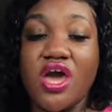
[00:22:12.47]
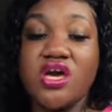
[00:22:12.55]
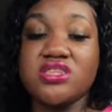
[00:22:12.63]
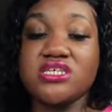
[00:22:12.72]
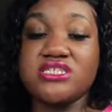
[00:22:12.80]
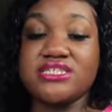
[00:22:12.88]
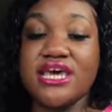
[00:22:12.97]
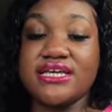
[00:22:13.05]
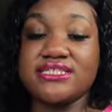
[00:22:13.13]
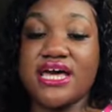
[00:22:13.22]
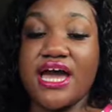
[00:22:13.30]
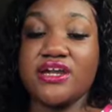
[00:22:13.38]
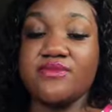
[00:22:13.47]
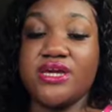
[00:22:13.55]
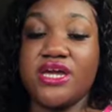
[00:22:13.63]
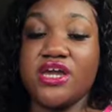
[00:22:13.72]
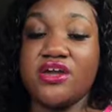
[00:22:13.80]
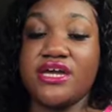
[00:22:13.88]
This next item
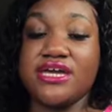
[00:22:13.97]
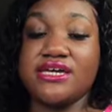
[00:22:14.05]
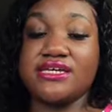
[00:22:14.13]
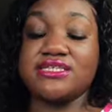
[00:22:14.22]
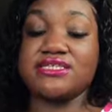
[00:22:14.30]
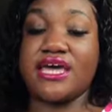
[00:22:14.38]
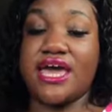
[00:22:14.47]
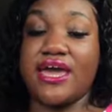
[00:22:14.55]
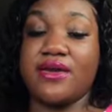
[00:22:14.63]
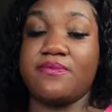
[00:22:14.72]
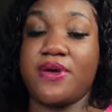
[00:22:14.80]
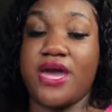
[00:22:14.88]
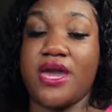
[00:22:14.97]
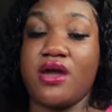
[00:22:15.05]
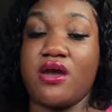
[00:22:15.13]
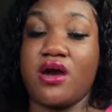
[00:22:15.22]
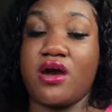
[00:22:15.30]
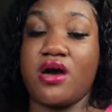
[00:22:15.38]
here is a
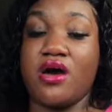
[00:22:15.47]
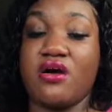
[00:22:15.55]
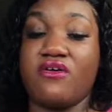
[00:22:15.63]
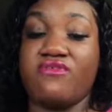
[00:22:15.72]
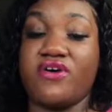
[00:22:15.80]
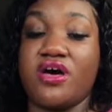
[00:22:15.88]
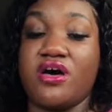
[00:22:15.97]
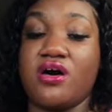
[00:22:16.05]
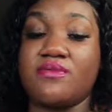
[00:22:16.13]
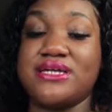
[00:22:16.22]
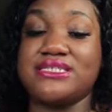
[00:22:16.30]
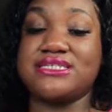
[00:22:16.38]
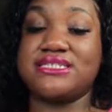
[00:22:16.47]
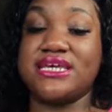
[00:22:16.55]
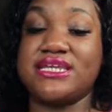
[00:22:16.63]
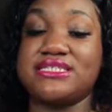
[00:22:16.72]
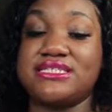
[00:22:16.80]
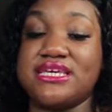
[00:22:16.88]
pair of
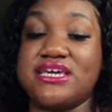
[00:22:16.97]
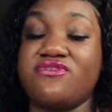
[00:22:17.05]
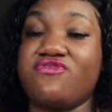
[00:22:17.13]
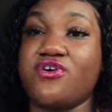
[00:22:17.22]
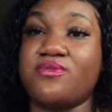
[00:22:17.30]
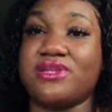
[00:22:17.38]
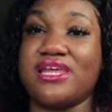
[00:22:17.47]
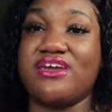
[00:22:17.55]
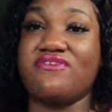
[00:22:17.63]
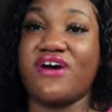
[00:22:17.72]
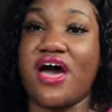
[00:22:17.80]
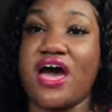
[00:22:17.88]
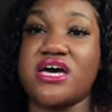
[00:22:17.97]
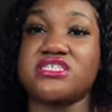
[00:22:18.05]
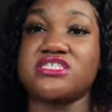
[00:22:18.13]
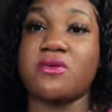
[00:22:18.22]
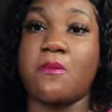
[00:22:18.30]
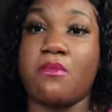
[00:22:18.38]
Denizen from
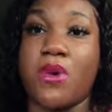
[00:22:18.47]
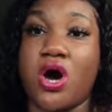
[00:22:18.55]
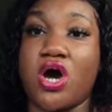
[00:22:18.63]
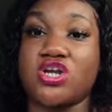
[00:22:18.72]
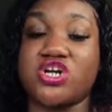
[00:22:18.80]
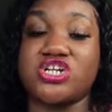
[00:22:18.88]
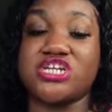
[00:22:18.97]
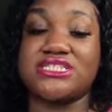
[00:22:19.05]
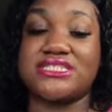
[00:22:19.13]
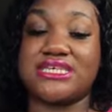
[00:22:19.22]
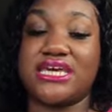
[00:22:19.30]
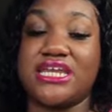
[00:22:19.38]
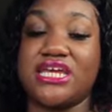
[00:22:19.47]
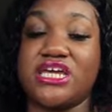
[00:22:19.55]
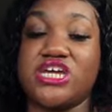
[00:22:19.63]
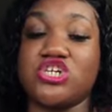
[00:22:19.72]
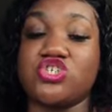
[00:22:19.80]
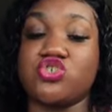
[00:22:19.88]
Levi's modern
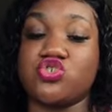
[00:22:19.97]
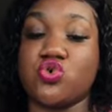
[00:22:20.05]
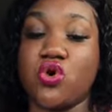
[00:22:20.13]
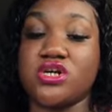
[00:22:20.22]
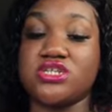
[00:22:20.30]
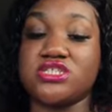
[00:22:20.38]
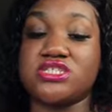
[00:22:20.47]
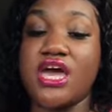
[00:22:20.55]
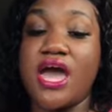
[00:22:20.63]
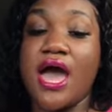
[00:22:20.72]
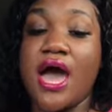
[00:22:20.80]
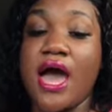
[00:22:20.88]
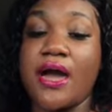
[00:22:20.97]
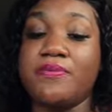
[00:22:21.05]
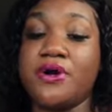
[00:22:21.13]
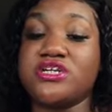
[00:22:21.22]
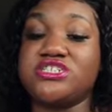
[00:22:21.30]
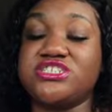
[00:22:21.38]
skinny shorts. I
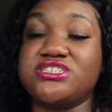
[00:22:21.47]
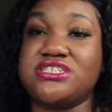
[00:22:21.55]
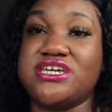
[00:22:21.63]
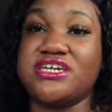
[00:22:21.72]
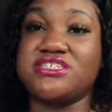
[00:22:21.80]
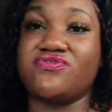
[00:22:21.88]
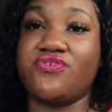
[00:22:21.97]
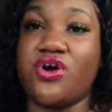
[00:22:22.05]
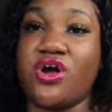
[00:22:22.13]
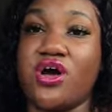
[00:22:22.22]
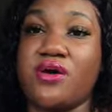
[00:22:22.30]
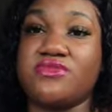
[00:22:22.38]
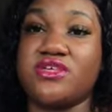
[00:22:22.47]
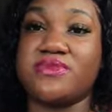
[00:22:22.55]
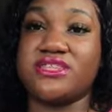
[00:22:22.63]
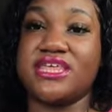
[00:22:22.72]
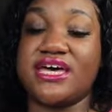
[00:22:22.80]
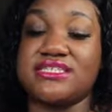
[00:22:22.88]
purchased these from the
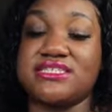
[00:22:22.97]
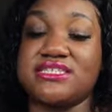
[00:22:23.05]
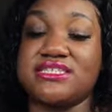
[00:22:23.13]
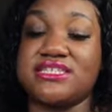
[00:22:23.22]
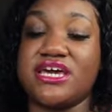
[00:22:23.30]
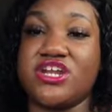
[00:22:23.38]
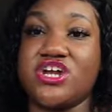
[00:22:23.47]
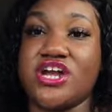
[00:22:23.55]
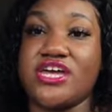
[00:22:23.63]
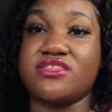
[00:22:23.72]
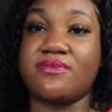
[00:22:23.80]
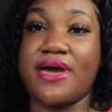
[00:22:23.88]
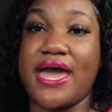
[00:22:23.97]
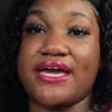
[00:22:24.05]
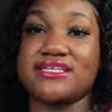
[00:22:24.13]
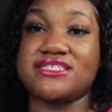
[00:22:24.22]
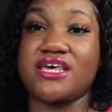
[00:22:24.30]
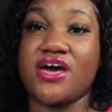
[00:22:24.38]
Bethesda Center in the
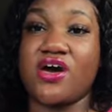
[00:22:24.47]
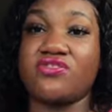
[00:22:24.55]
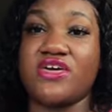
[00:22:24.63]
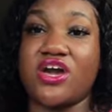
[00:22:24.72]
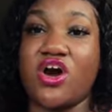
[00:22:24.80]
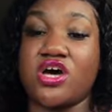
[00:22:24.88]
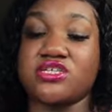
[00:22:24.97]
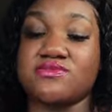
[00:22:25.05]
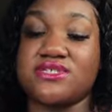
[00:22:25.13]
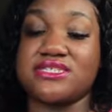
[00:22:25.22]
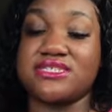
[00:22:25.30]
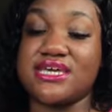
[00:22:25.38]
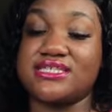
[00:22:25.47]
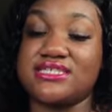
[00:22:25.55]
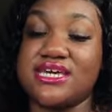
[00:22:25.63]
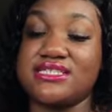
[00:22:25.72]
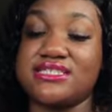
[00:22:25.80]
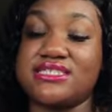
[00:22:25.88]
bag sale. They cost me
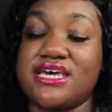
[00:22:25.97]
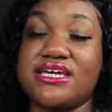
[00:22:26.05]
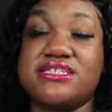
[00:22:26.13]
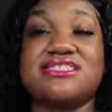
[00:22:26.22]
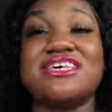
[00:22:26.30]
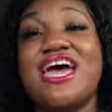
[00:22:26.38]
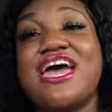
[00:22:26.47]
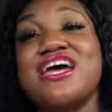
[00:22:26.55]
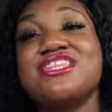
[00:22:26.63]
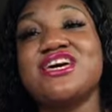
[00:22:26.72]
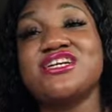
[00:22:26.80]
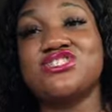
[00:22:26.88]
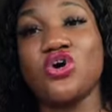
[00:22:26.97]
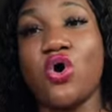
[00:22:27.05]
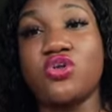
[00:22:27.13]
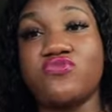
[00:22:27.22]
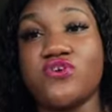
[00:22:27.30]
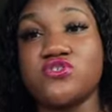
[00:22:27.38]
16 cents. They
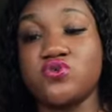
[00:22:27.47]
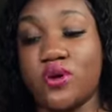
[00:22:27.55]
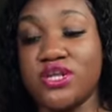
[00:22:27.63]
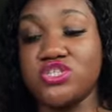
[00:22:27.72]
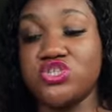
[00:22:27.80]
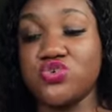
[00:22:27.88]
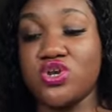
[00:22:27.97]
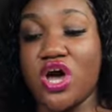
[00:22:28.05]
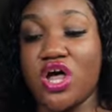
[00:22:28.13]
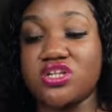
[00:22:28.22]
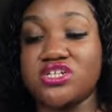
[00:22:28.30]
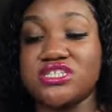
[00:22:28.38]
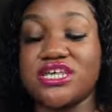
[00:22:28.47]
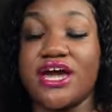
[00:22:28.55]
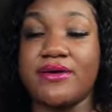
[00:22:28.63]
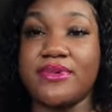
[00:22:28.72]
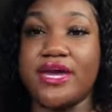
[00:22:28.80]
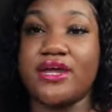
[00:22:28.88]
sold for $22, and
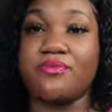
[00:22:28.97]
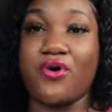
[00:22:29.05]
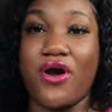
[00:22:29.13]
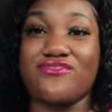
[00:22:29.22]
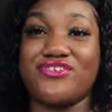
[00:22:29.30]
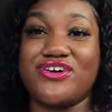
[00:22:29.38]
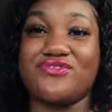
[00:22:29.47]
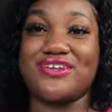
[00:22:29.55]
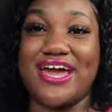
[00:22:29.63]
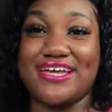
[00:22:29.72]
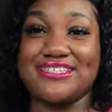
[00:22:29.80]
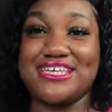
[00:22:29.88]
I made a profit of I